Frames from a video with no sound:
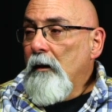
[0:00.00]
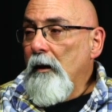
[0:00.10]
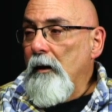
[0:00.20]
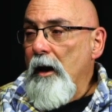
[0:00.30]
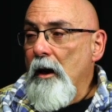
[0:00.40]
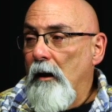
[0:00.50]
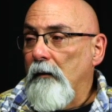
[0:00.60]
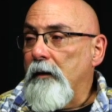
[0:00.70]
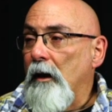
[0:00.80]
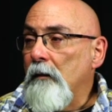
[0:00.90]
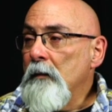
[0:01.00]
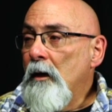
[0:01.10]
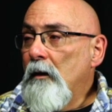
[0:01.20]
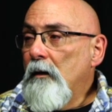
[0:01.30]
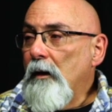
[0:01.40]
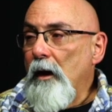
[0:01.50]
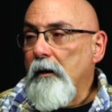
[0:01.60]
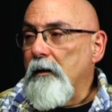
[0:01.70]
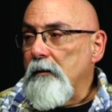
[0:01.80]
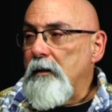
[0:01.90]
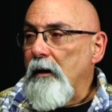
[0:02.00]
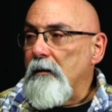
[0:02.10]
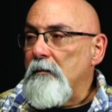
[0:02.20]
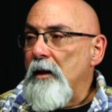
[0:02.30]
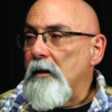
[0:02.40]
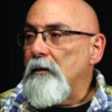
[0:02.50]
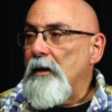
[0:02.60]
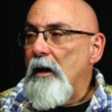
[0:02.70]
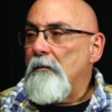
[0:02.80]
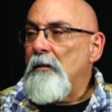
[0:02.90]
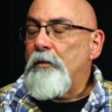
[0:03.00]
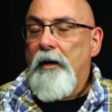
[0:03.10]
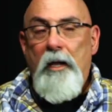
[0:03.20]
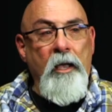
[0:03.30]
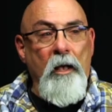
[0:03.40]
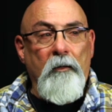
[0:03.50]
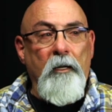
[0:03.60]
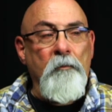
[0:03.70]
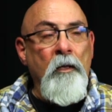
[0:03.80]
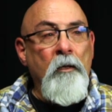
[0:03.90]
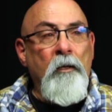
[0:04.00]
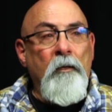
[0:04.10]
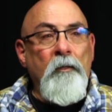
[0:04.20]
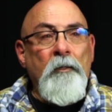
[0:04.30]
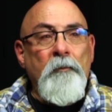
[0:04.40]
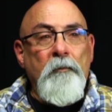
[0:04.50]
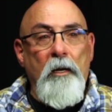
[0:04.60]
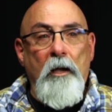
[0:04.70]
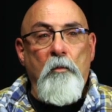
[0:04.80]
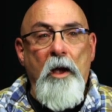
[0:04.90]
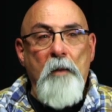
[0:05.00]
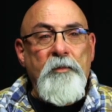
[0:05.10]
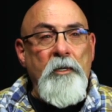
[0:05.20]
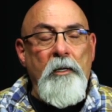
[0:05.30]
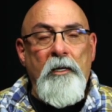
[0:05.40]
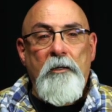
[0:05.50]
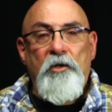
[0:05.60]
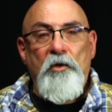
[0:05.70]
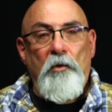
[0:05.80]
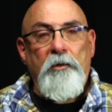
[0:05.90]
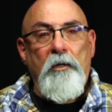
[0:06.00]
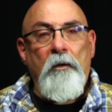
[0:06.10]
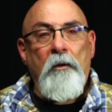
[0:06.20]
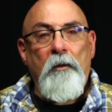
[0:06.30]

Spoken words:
And I held him. I couldn't tell you the man's name, but I held him. And I wept on his shoulder.